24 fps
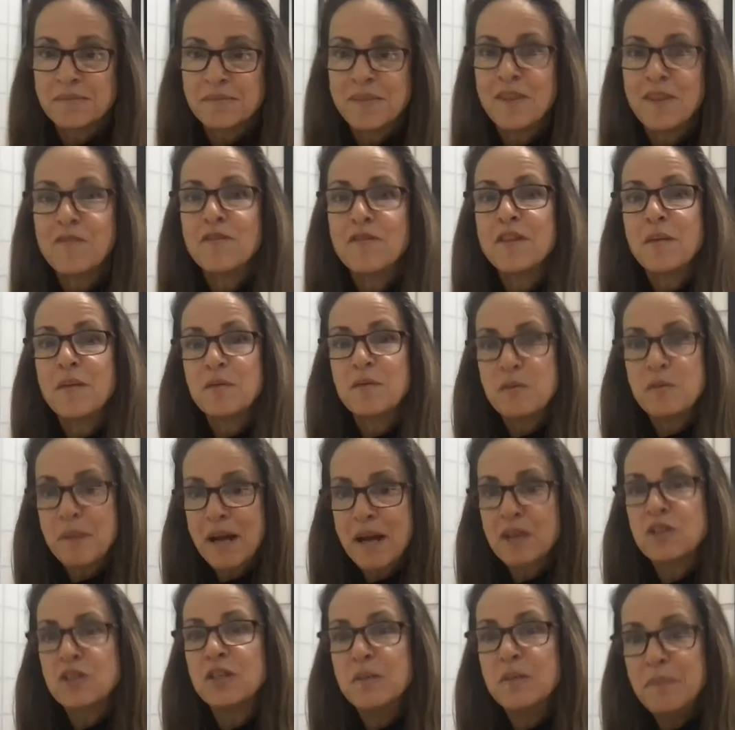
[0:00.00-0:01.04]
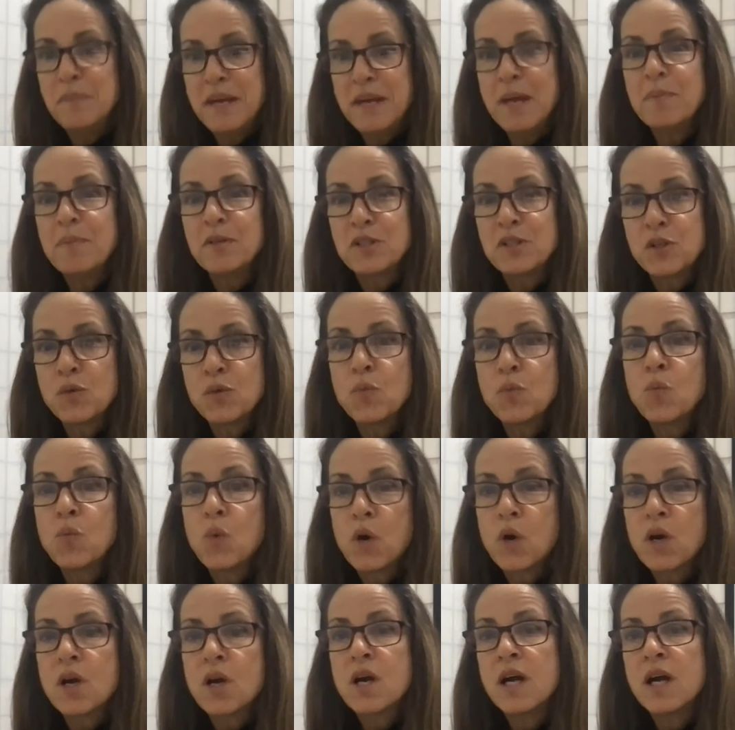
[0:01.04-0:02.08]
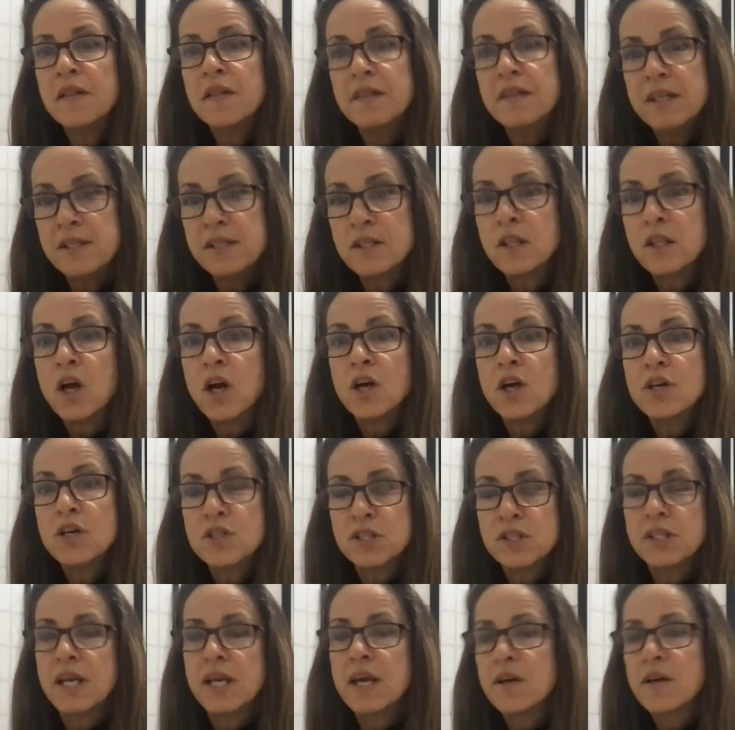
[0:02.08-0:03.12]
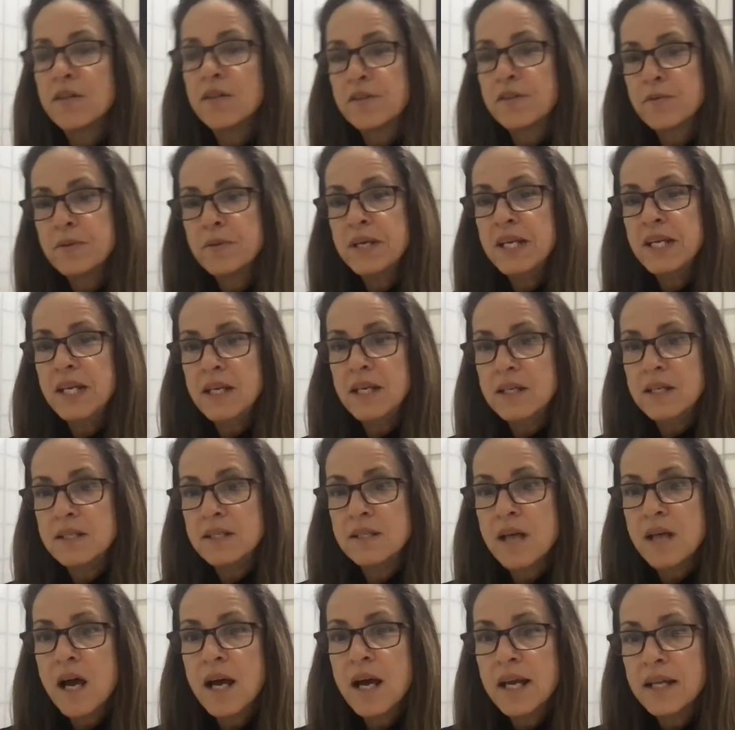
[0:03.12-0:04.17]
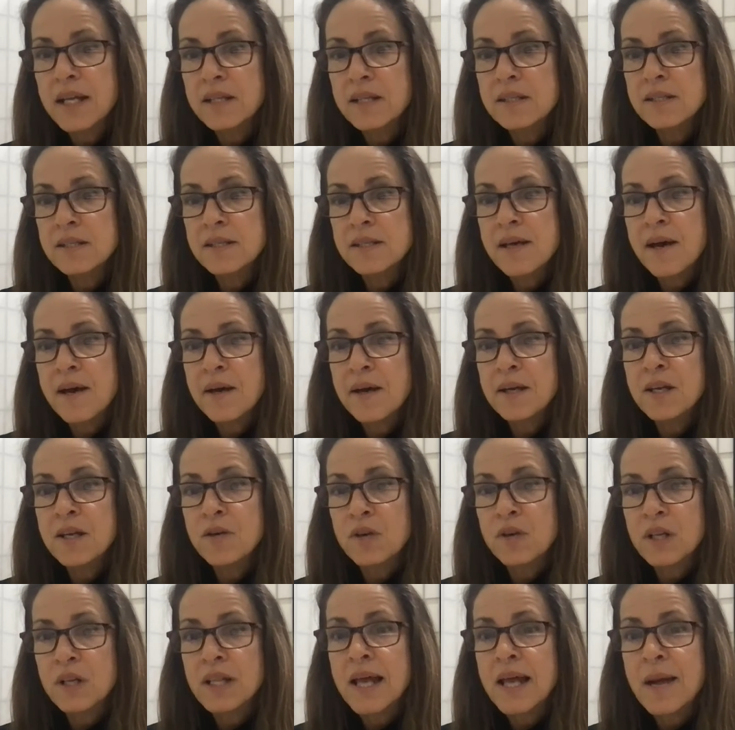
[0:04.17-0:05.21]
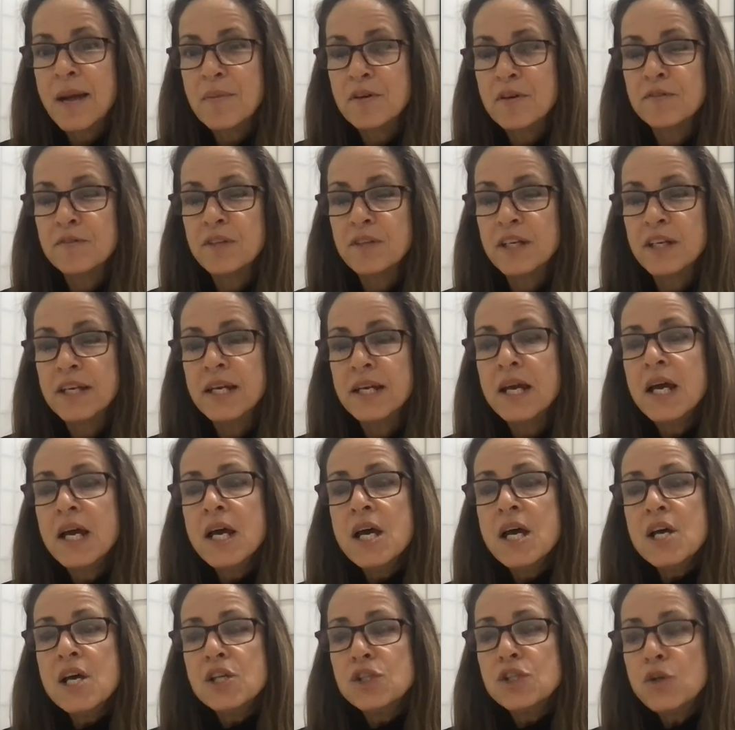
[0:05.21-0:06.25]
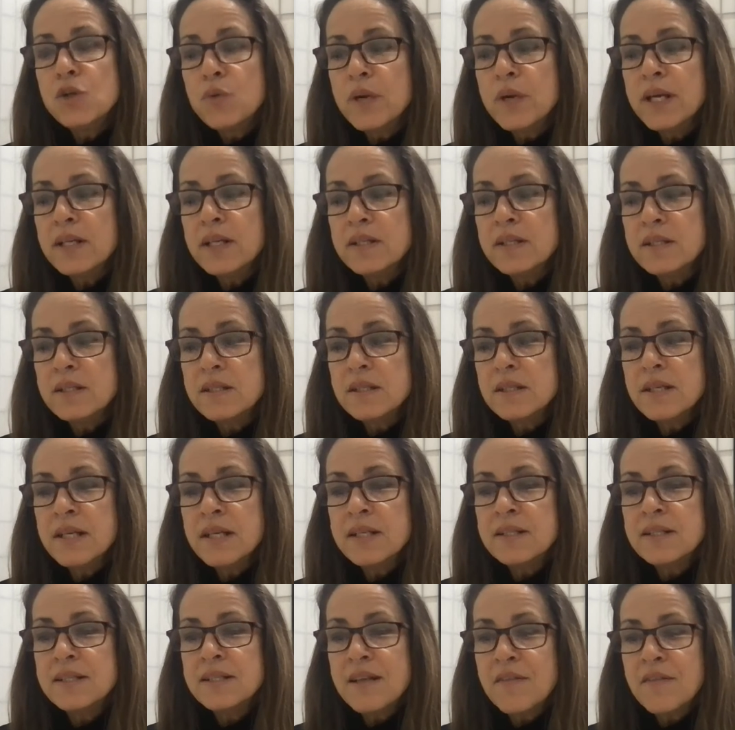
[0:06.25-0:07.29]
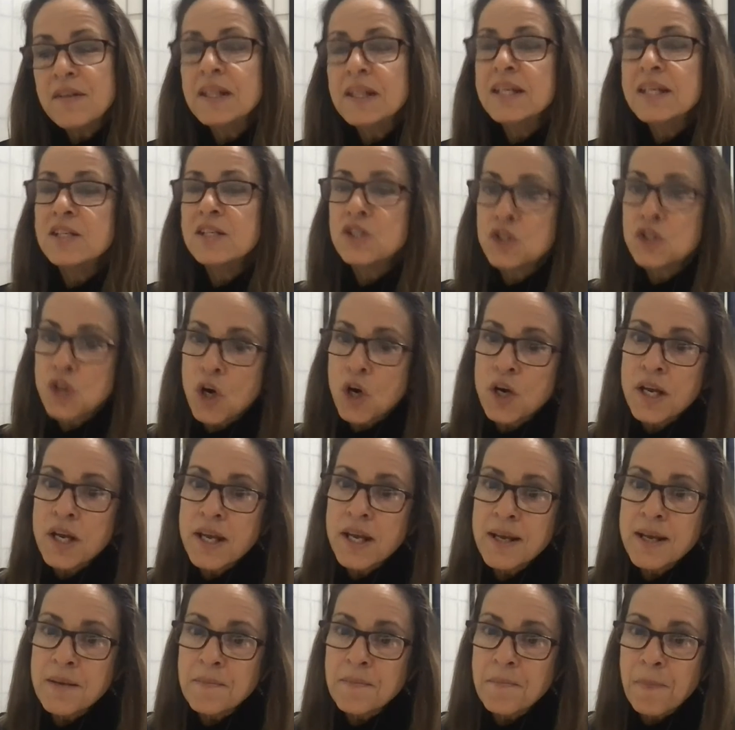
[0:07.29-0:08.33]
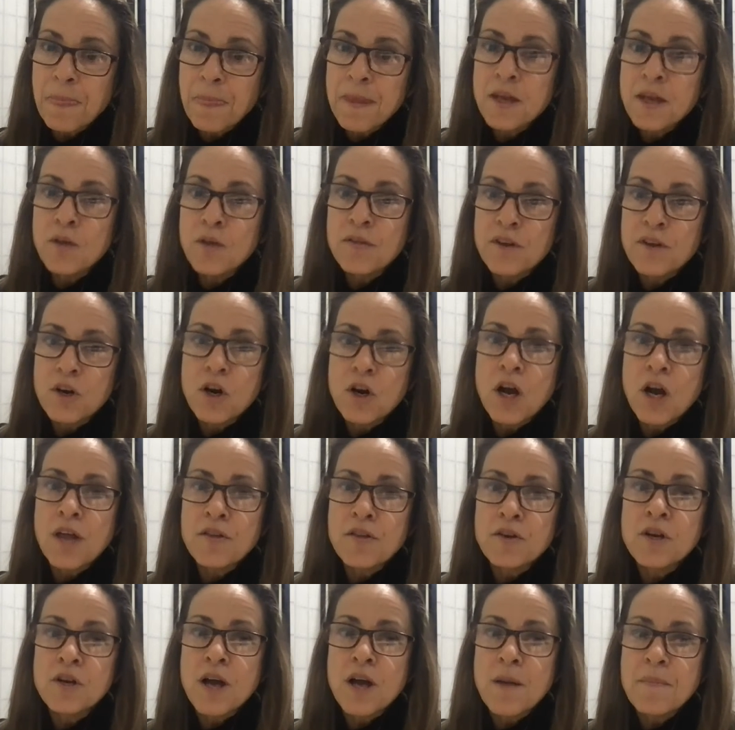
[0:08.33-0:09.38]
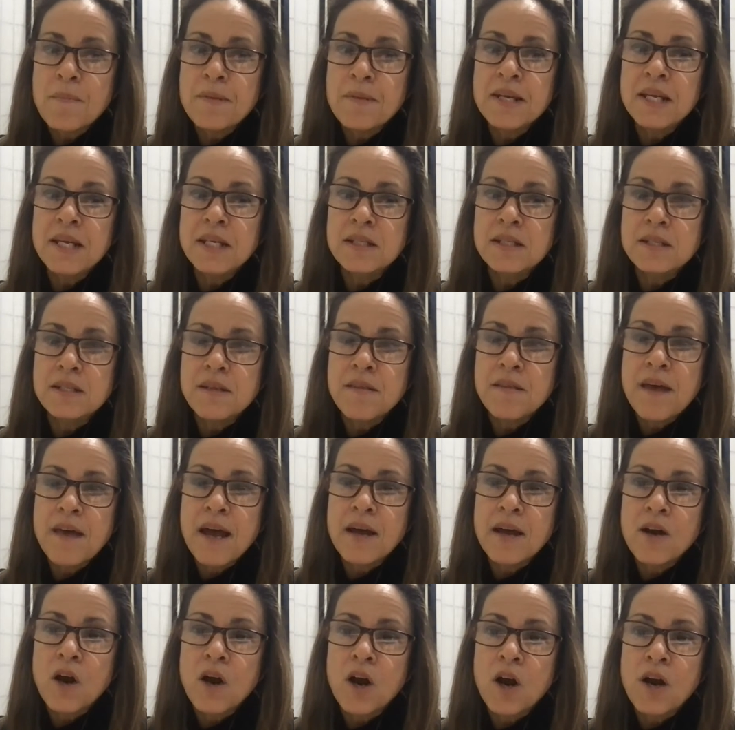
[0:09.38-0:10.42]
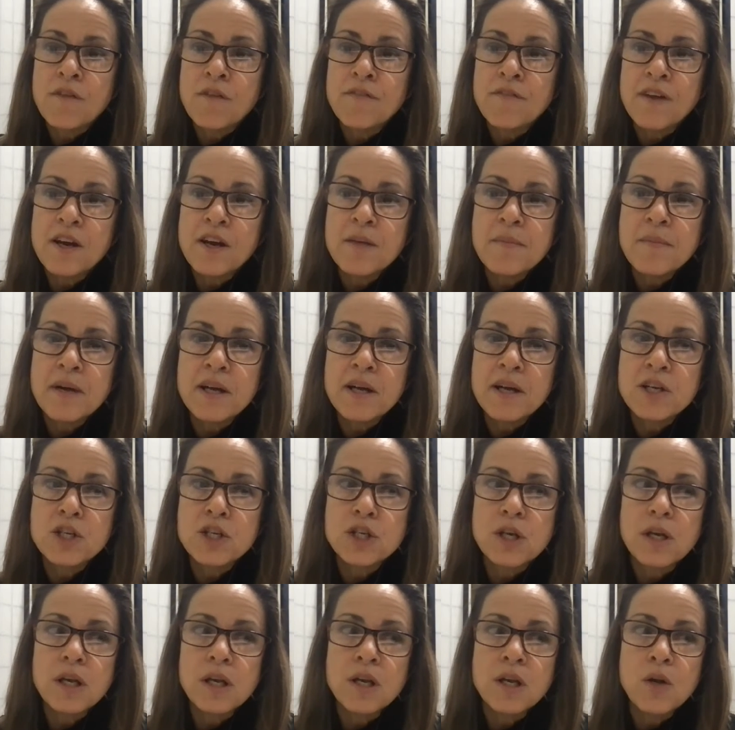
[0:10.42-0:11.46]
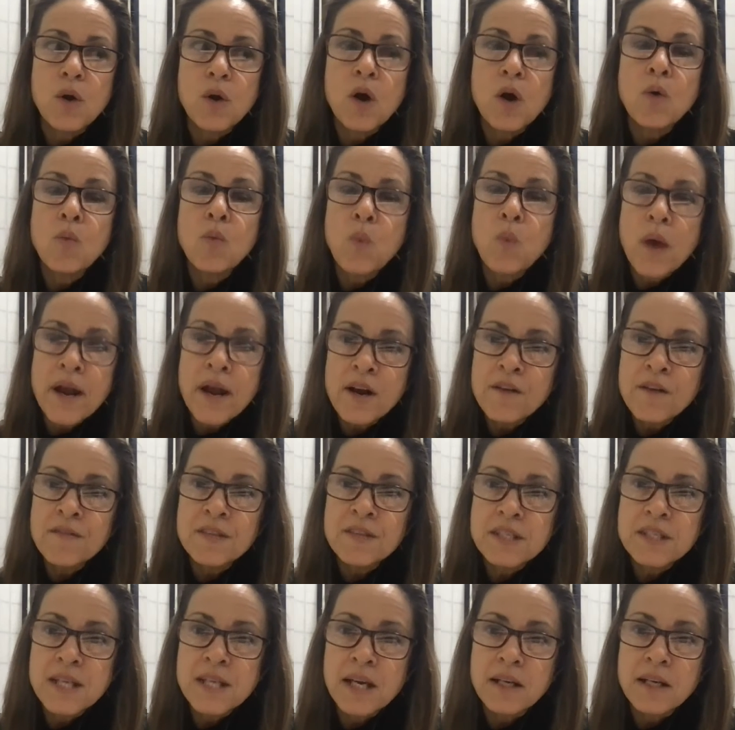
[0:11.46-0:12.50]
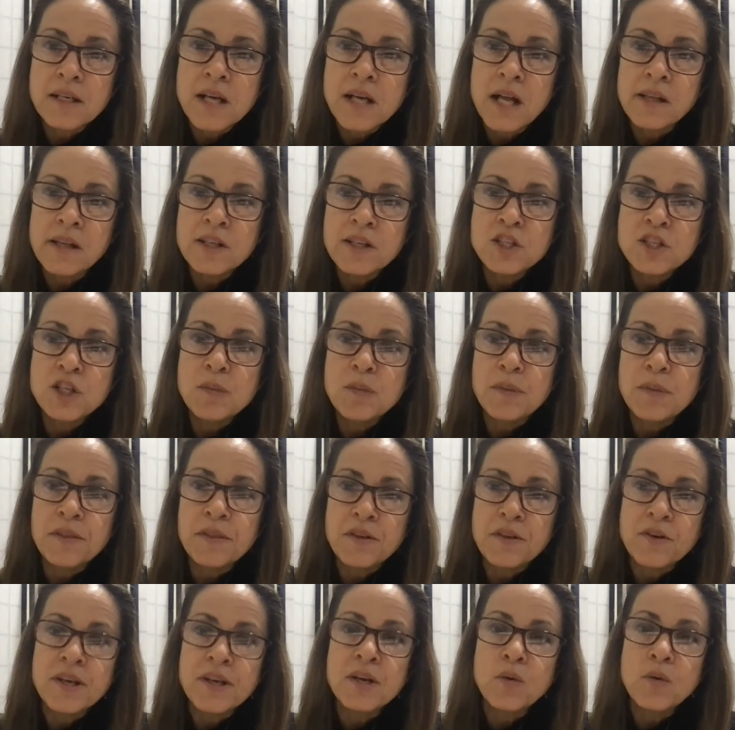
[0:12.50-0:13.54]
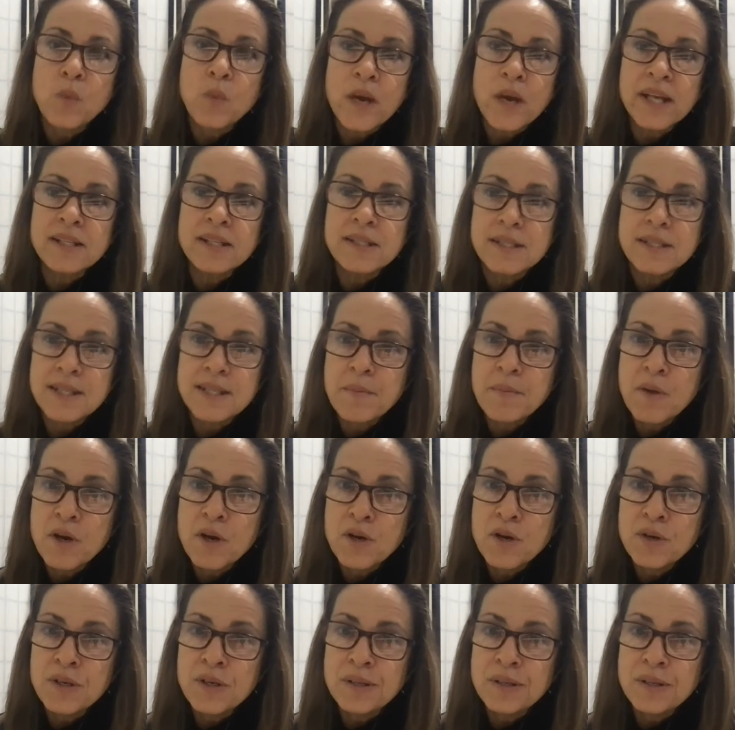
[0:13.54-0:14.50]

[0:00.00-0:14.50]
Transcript: And for them to actually be able to work on these large scale 3D designs, collaboratively. So it's definitely starting. There are other companies that are very much, aware of the technology, but they're in a wait and see mode.